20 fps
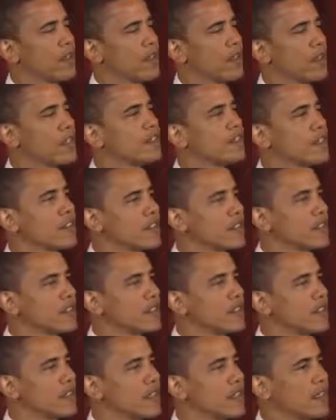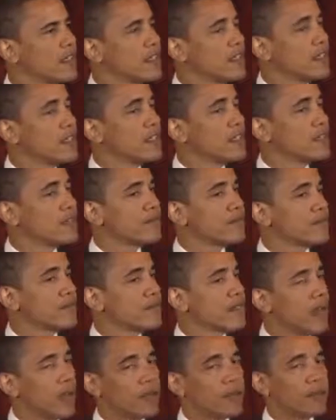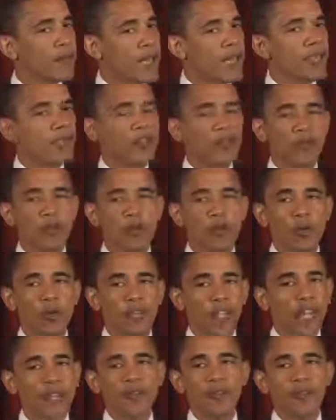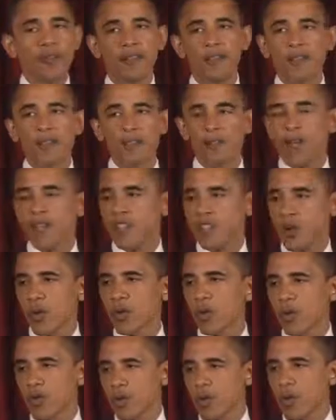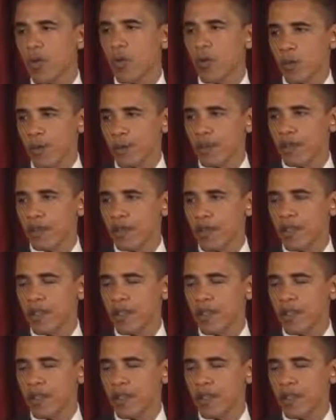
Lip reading: listened to these young men who were not much older than we were